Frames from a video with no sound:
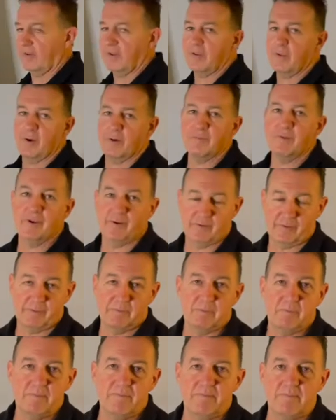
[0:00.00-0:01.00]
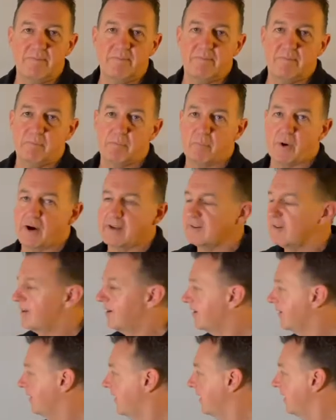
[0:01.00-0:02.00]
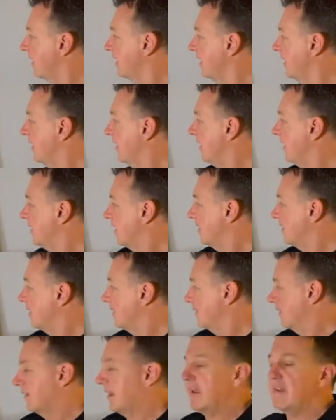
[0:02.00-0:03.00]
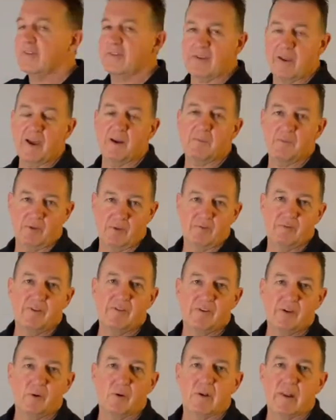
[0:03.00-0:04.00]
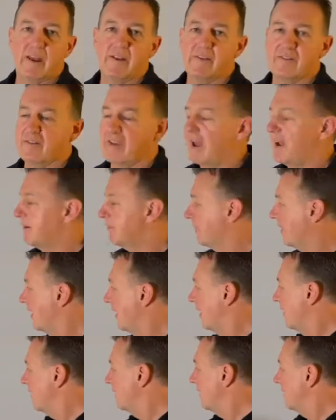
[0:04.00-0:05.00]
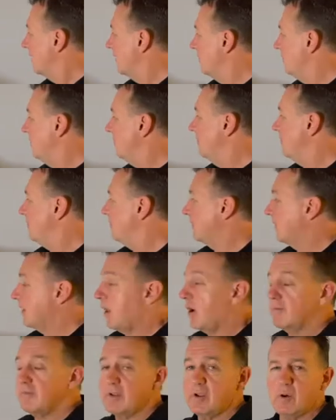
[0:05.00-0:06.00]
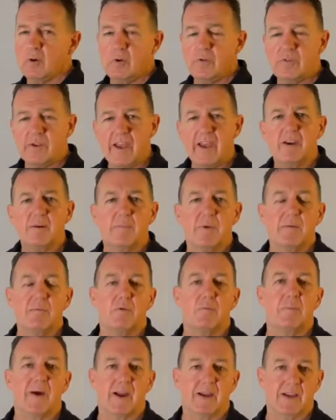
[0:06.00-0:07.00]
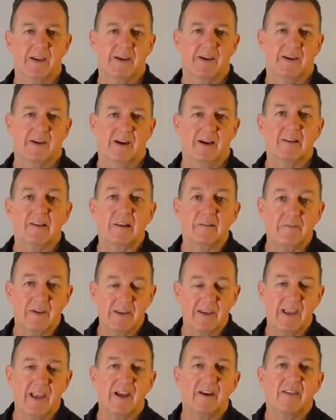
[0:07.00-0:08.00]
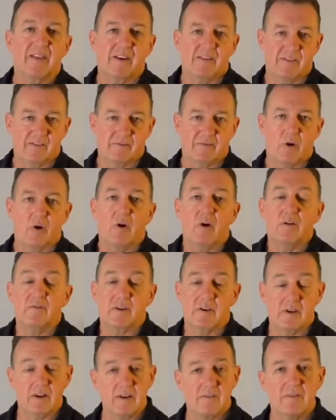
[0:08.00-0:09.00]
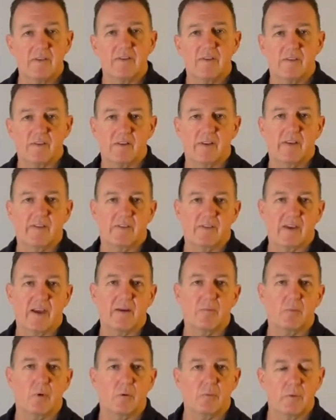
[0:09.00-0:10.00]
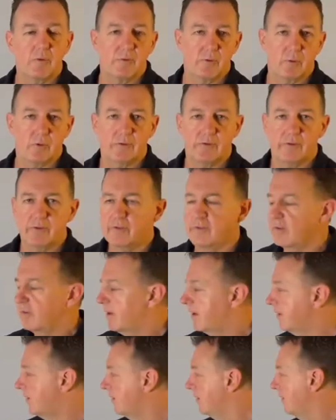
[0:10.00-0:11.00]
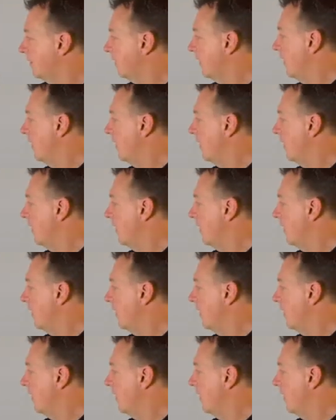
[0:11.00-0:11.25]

the obvious breakdown here. Landscapes, the physical landscape. Livelihoods, how do people make a living? How do they survive and live in this landscape? What resources do they use